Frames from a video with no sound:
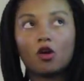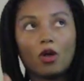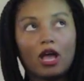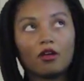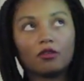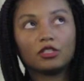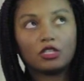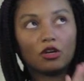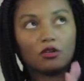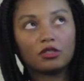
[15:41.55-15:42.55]
well, you
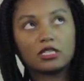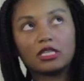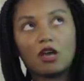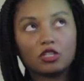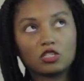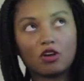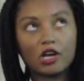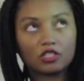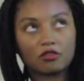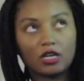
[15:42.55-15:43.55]
know, this is how you
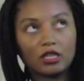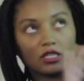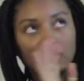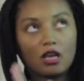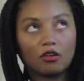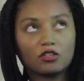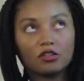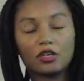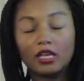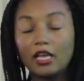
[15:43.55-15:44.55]
structure it, this is how you
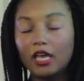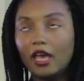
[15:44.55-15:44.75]
do it.